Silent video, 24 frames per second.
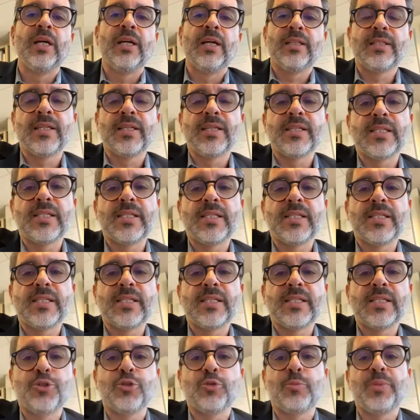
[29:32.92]
The stay
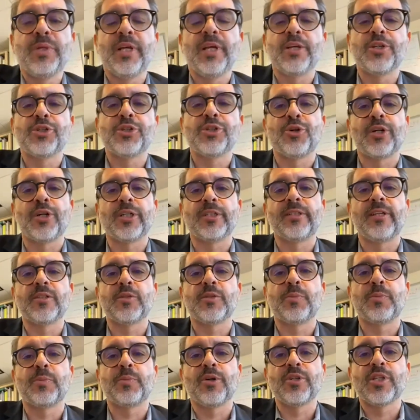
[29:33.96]
should be as short
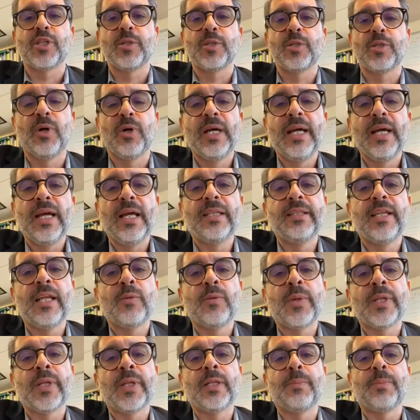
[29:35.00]
as possible. And
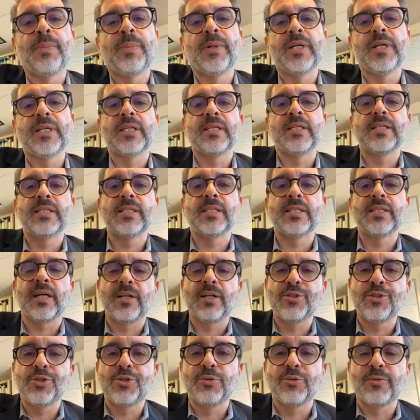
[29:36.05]
then when the person
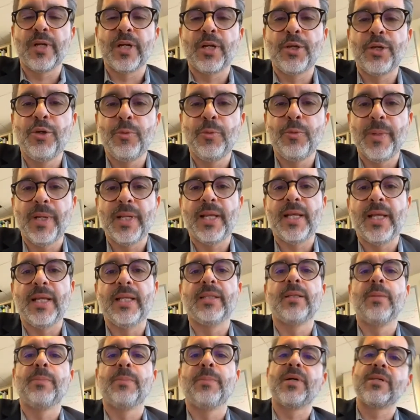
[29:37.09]
starts to recuperate,
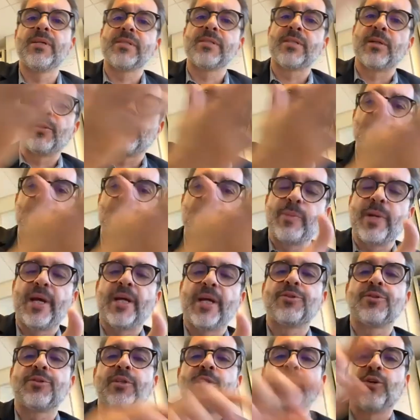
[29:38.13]
the person goes
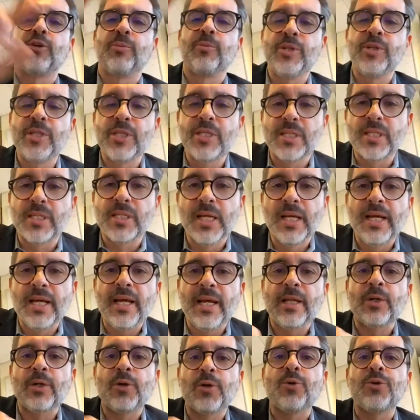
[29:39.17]
back to the community
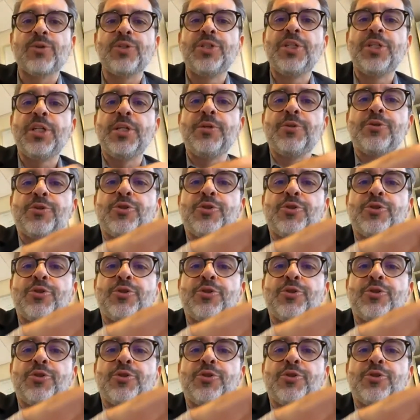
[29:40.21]
and continues